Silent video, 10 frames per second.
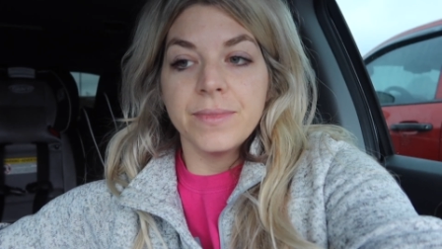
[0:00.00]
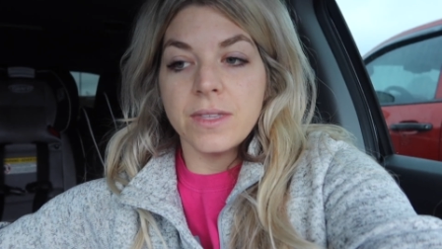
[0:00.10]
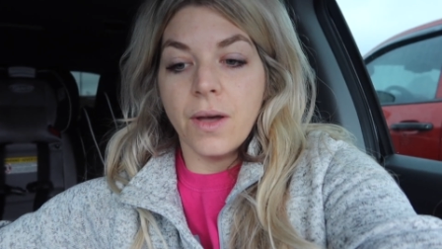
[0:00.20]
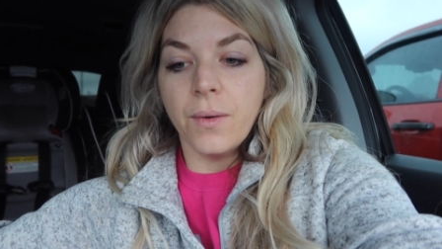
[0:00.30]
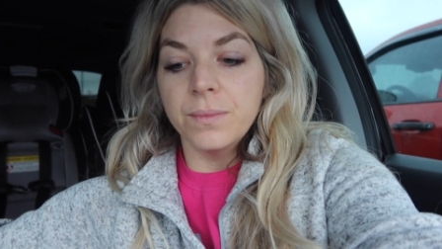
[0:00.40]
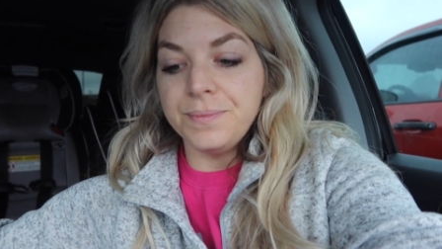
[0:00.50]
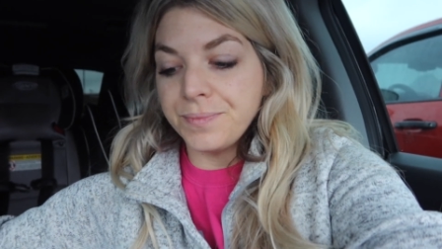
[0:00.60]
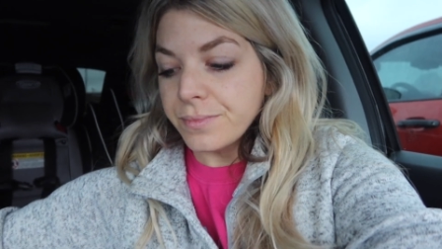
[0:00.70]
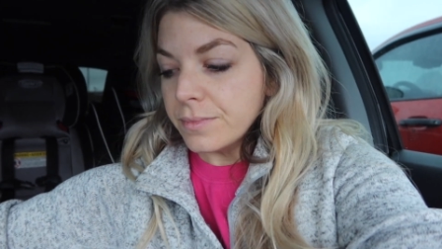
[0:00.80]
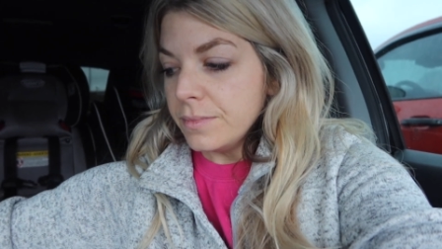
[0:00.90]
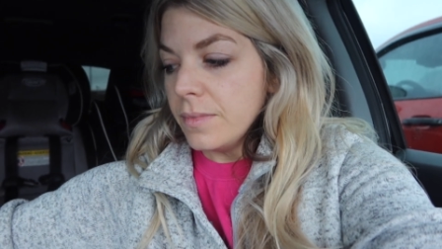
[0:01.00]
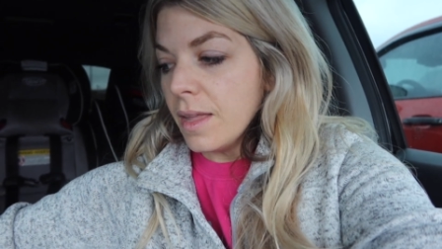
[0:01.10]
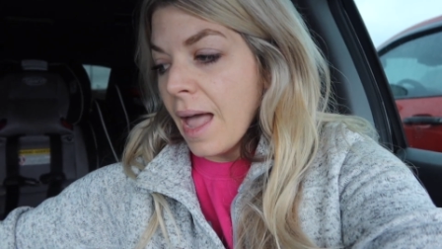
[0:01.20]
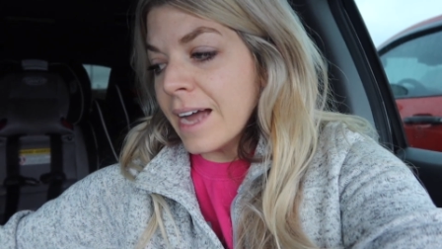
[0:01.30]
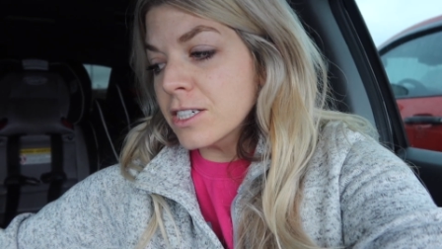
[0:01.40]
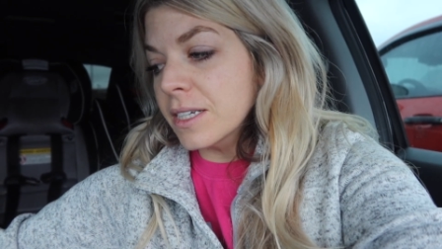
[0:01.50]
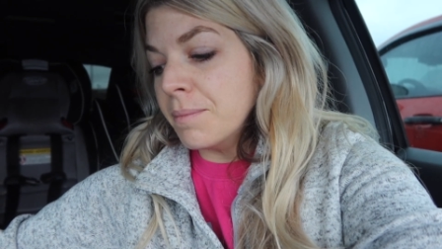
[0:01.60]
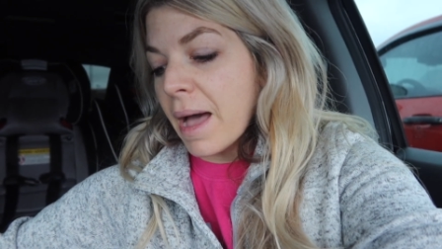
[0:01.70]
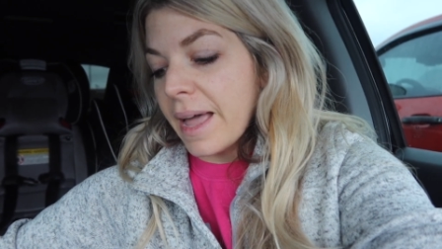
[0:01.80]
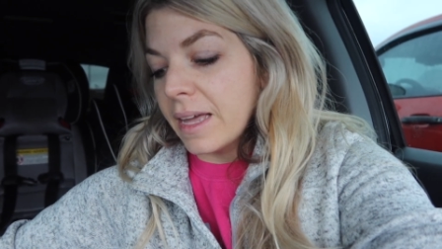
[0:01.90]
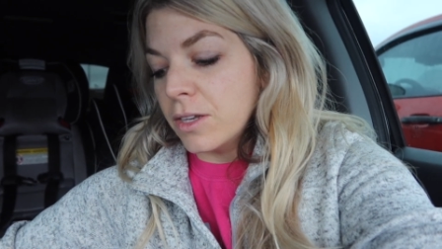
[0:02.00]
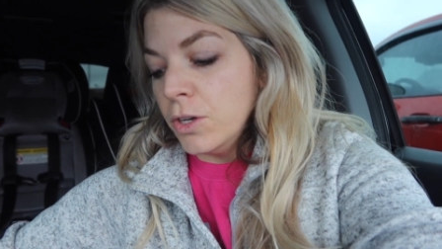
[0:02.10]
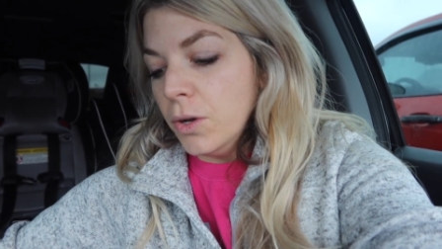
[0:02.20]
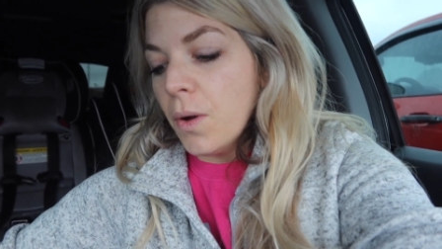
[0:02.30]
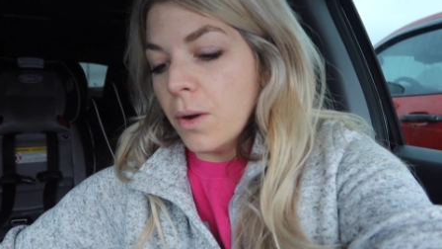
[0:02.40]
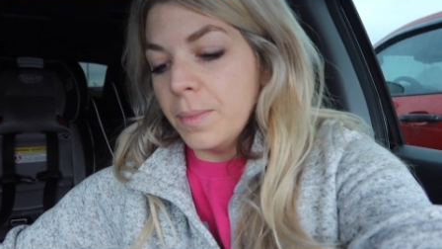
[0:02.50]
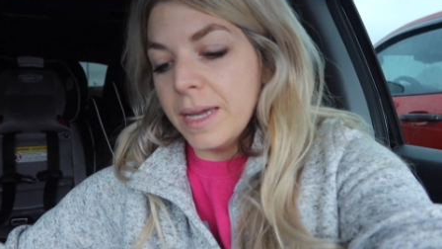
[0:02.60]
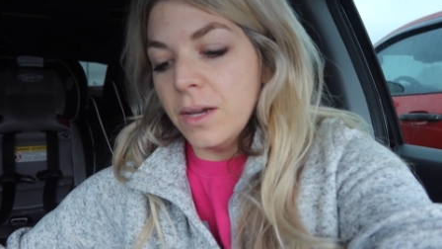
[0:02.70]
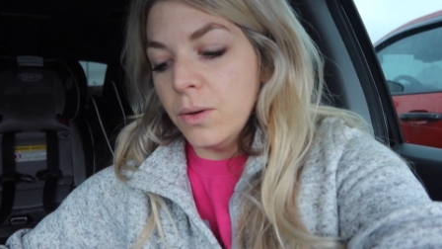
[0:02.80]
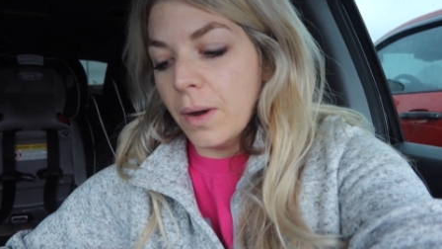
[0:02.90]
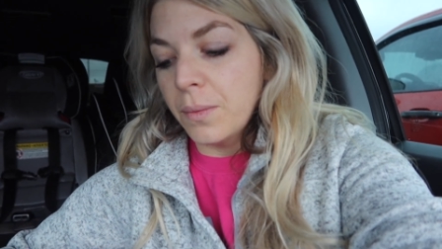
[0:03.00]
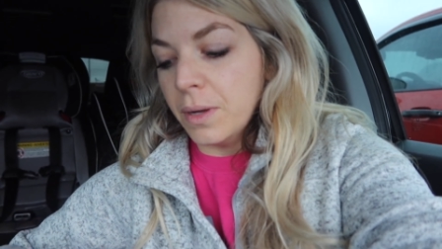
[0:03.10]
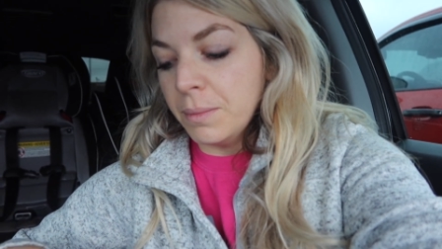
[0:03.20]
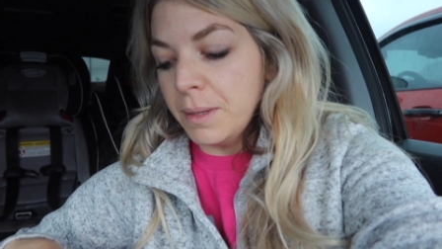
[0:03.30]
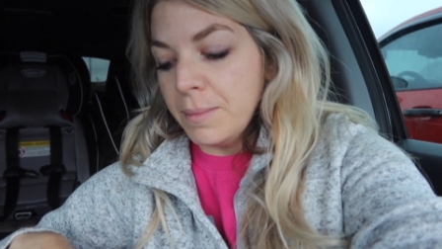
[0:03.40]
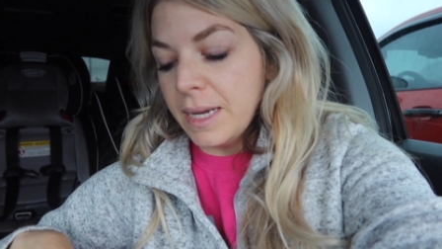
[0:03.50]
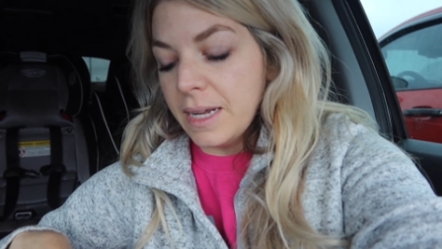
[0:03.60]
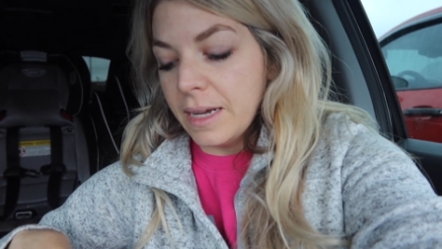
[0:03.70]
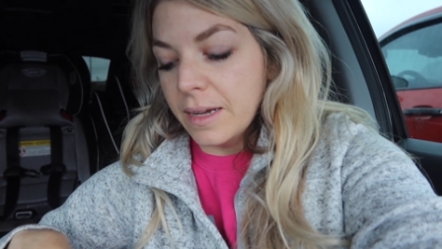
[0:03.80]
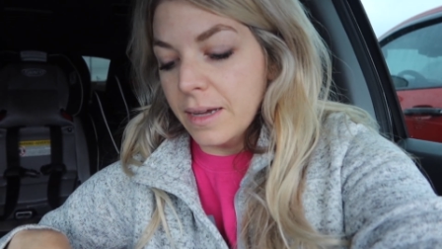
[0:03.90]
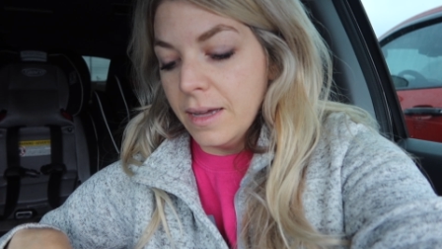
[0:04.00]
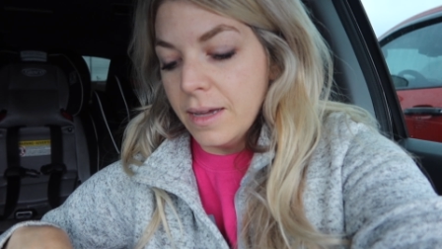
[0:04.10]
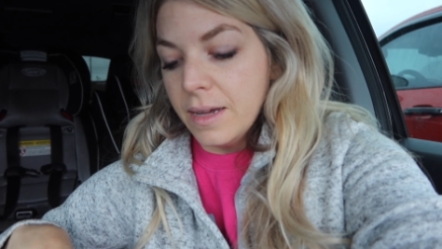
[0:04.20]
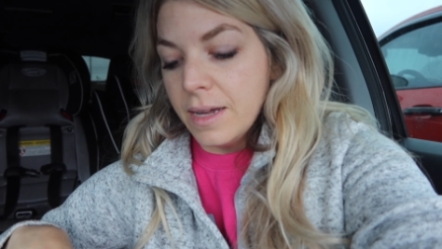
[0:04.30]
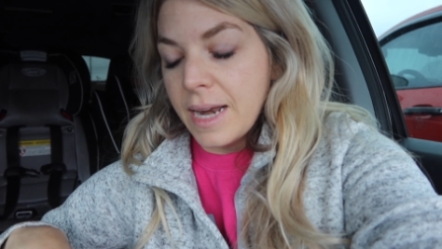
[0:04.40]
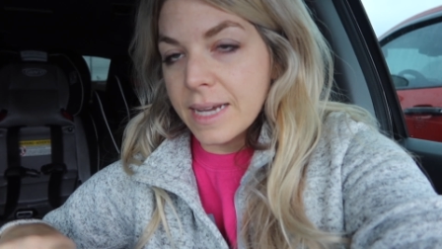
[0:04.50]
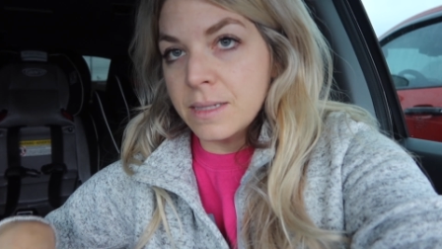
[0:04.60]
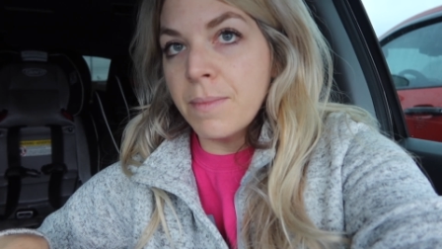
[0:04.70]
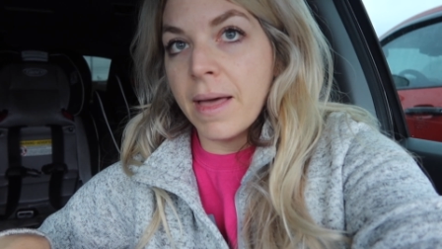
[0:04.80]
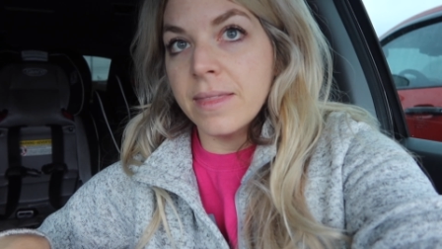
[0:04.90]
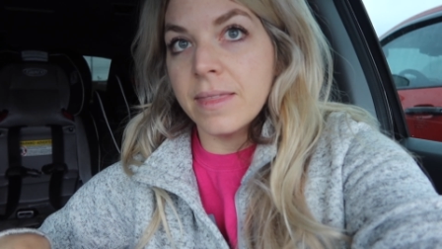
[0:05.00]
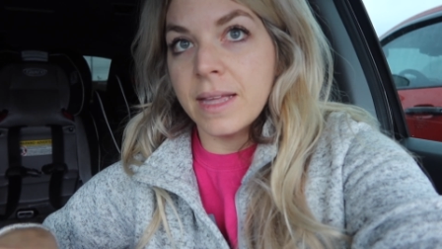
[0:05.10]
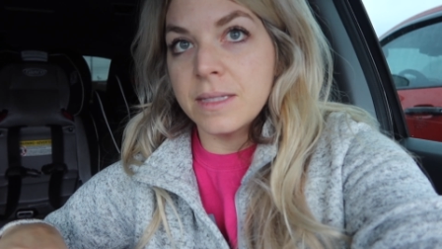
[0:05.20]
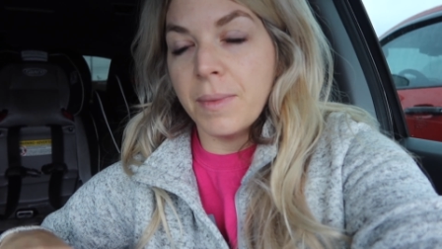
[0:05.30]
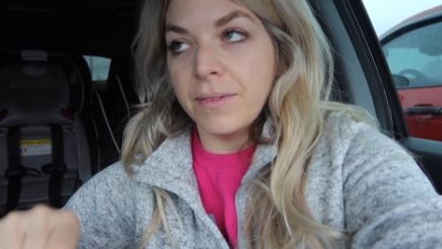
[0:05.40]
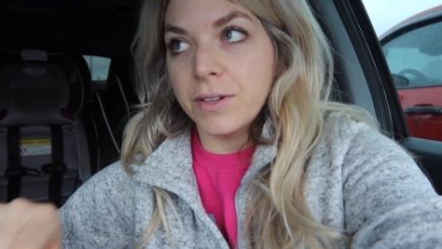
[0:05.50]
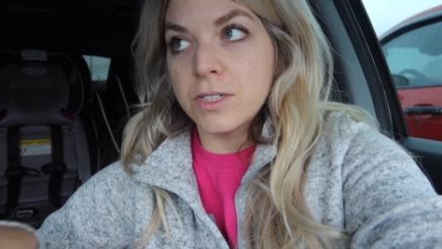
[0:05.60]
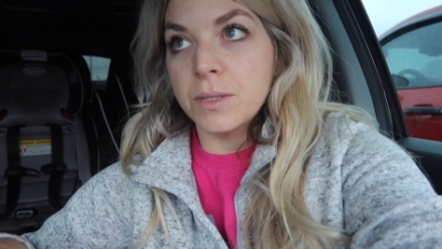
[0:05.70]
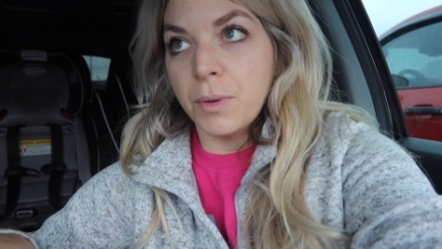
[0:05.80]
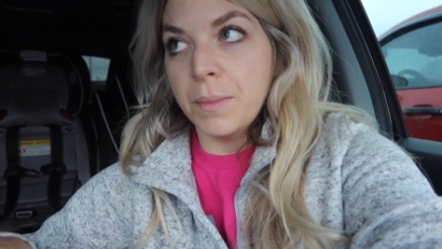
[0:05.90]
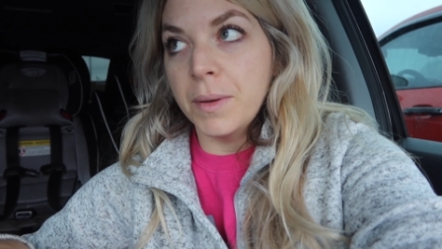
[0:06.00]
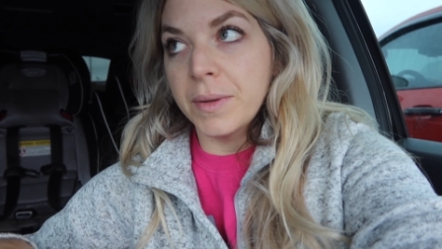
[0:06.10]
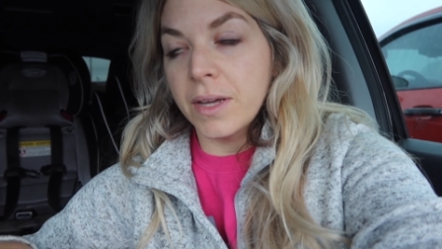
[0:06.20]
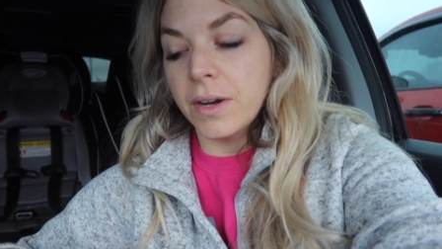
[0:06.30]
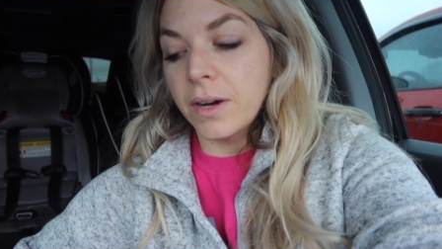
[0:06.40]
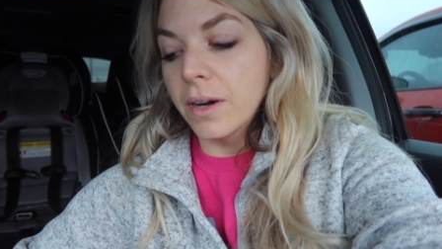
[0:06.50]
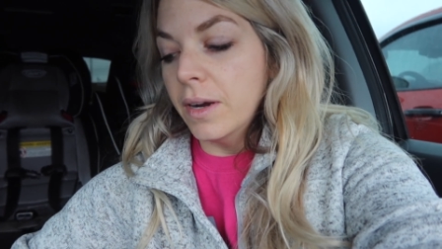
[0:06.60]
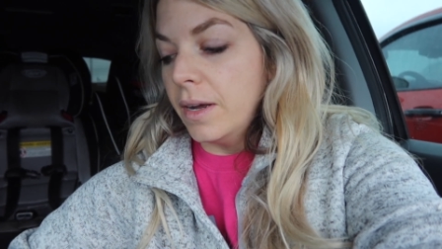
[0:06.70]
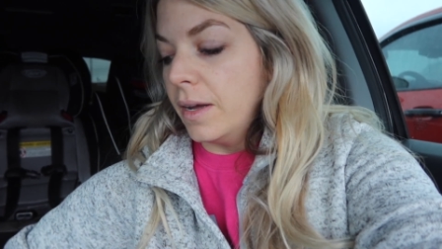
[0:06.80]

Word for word: So actually my new OB, who I will be meeting next month, that's my first appointment with her